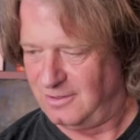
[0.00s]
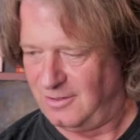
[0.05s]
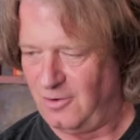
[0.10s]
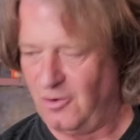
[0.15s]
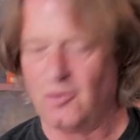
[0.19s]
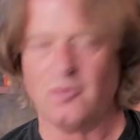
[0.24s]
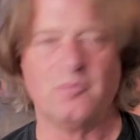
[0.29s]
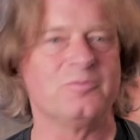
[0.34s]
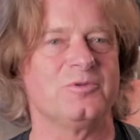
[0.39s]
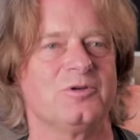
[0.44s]

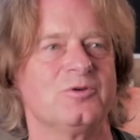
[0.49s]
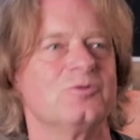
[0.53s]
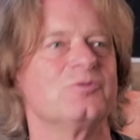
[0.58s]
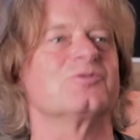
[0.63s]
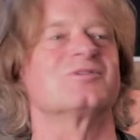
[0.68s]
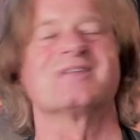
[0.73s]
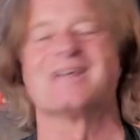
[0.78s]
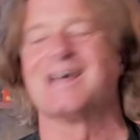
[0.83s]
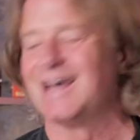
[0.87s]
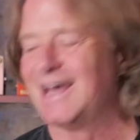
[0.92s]
home
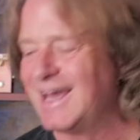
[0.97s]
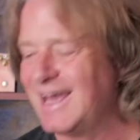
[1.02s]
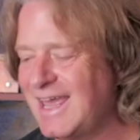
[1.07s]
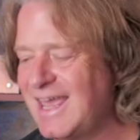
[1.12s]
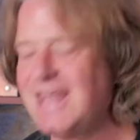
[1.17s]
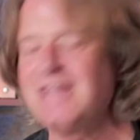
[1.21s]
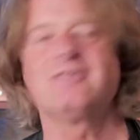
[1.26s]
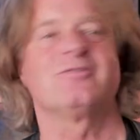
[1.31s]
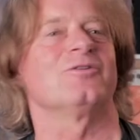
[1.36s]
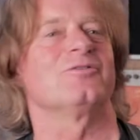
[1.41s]
use
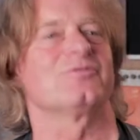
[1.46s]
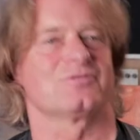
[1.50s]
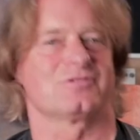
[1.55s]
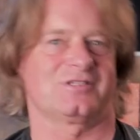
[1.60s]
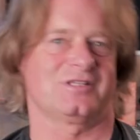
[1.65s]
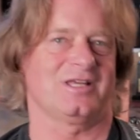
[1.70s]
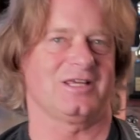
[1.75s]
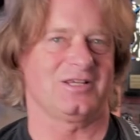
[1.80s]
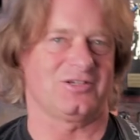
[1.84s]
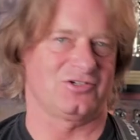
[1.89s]
and on
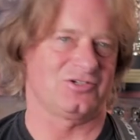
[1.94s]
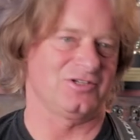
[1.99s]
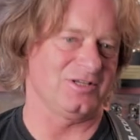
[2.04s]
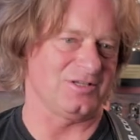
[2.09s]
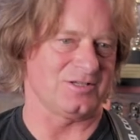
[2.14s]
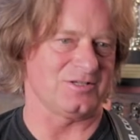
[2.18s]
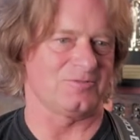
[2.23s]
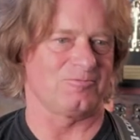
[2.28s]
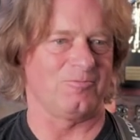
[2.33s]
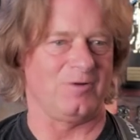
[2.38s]
stage.
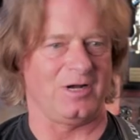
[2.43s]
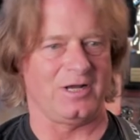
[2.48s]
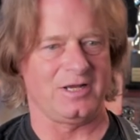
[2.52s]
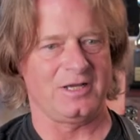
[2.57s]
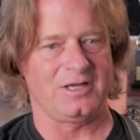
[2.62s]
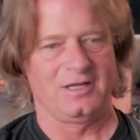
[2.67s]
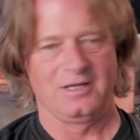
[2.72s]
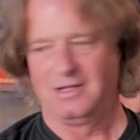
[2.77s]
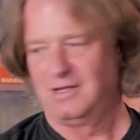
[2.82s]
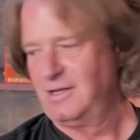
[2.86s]
This is
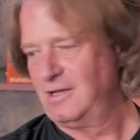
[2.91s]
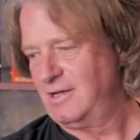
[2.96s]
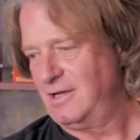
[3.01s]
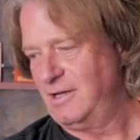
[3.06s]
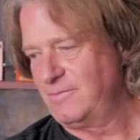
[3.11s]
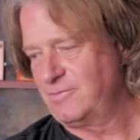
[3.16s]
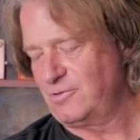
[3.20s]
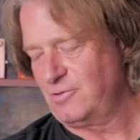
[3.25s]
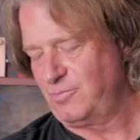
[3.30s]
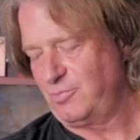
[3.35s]
why
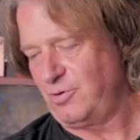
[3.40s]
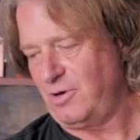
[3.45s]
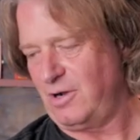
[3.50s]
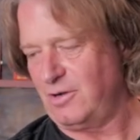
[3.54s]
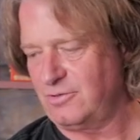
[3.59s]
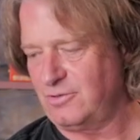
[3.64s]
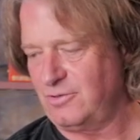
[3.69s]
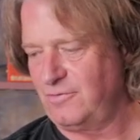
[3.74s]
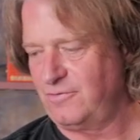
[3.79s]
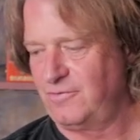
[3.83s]
I'm so
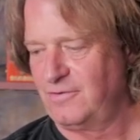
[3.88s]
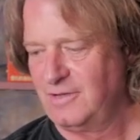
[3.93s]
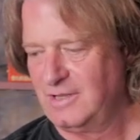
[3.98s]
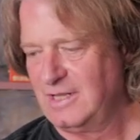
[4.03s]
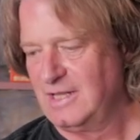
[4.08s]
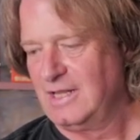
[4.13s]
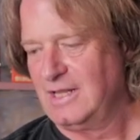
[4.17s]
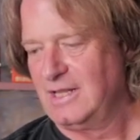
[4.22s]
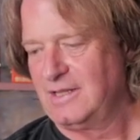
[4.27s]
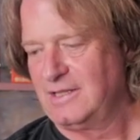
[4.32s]
proud of
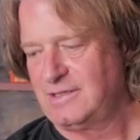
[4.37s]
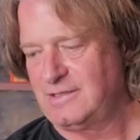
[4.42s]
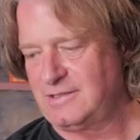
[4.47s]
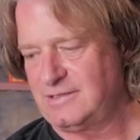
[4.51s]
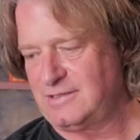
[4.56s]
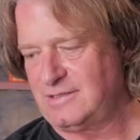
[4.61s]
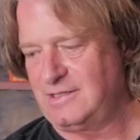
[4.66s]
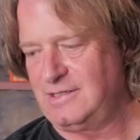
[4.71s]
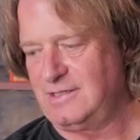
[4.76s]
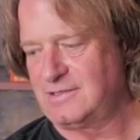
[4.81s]

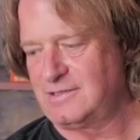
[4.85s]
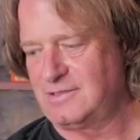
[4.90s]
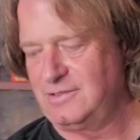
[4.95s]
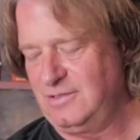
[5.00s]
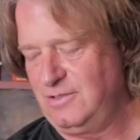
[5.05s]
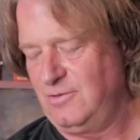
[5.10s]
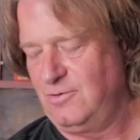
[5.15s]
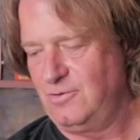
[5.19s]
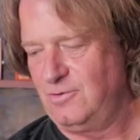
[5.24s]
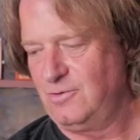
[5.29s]
this
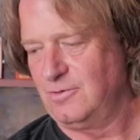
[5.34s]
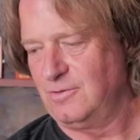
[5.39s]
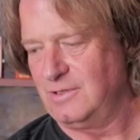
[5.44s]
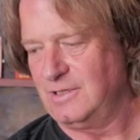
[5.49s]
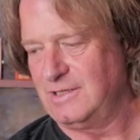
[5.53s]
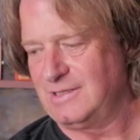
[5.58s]
new